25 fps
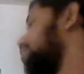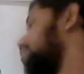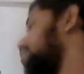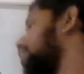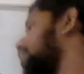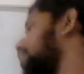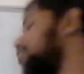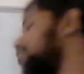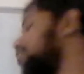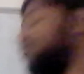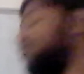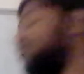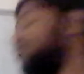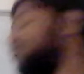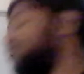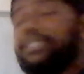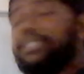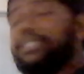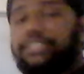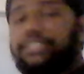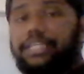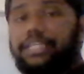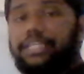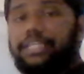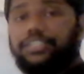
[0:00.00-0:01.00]
value of
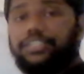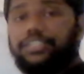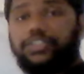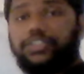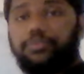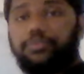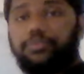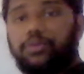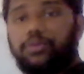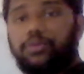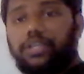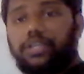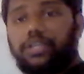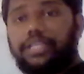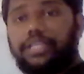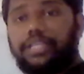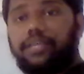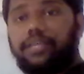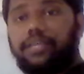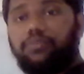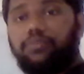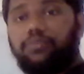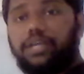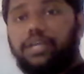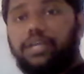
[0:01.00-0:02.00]
XA is smaller
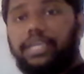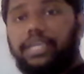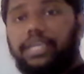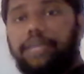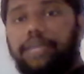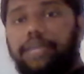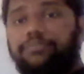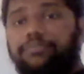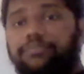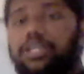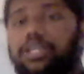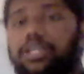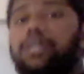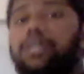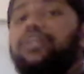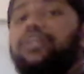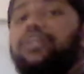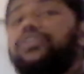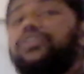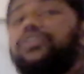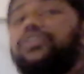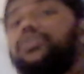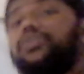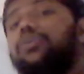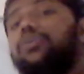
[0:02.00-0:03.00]
than YA,
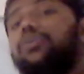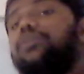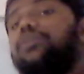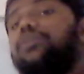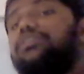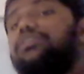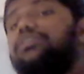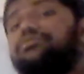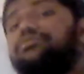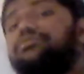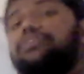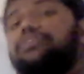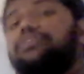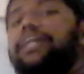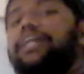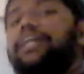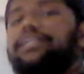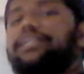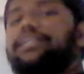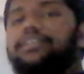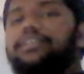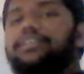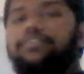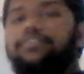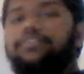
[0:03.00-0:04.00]
so
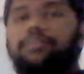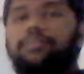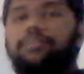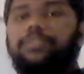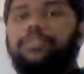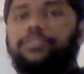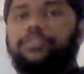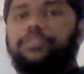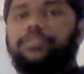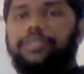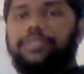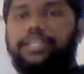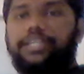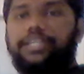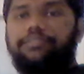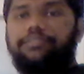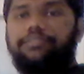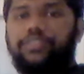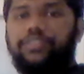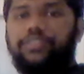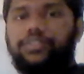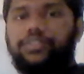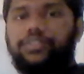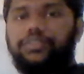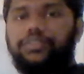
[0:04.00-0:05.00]
XA will precipitate
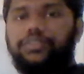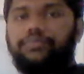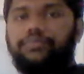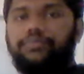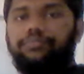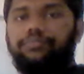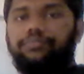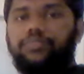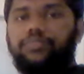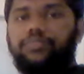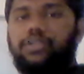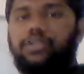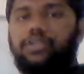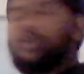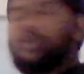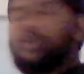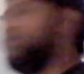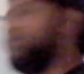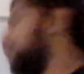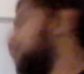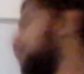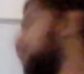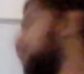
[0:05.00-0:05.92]
first. Or